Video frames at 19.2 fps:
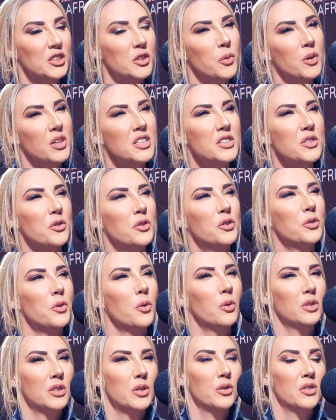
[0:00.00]
So, what is your
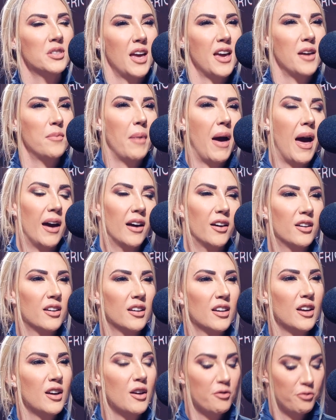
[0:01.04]
take back
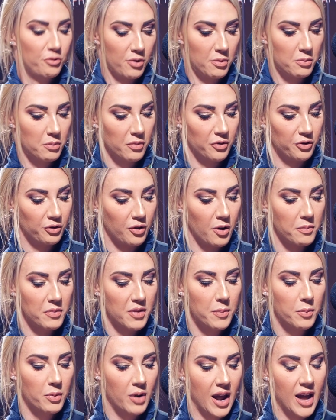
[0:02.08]
from
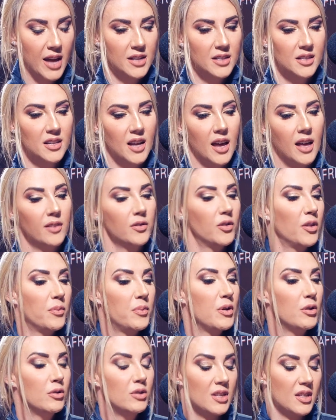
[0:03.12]
the brand, the
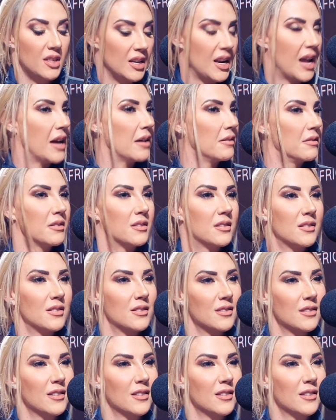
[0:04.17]
beauty, the nails?